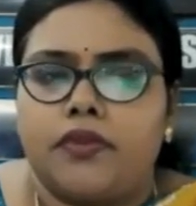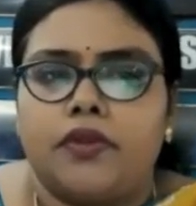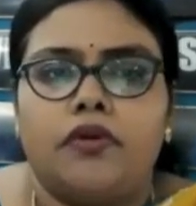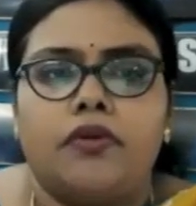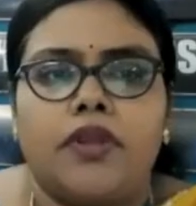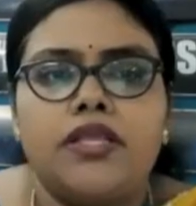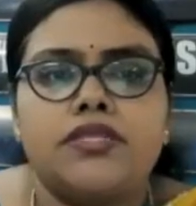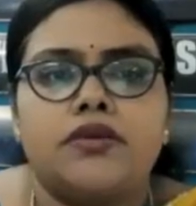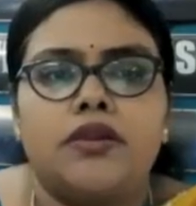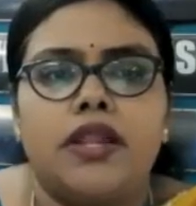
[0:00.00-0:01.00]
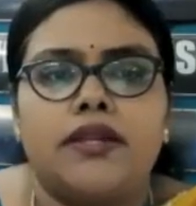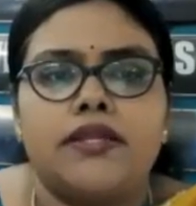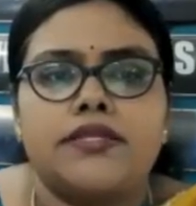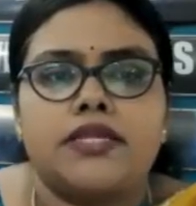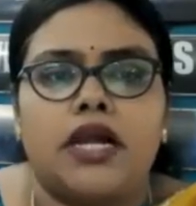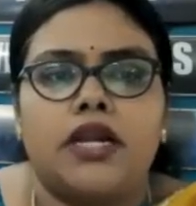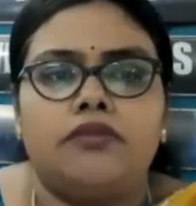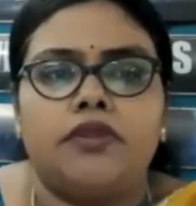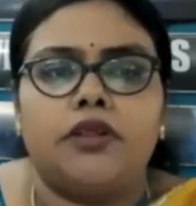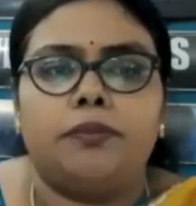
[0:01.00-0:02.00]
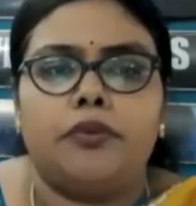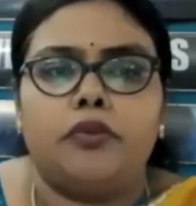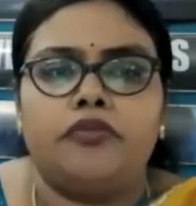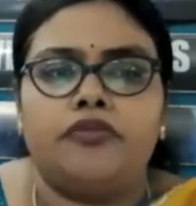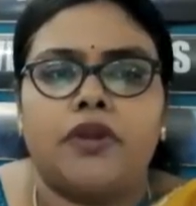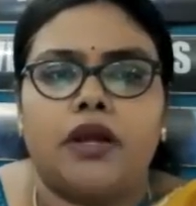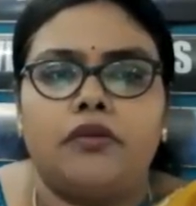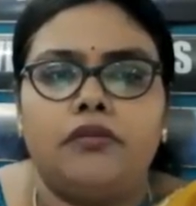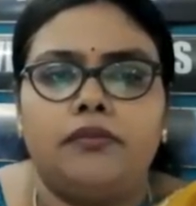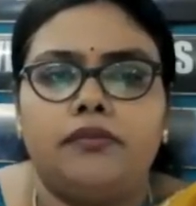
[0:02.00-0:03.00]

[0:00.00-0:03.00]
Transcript: Okay, so let us start with the proof now.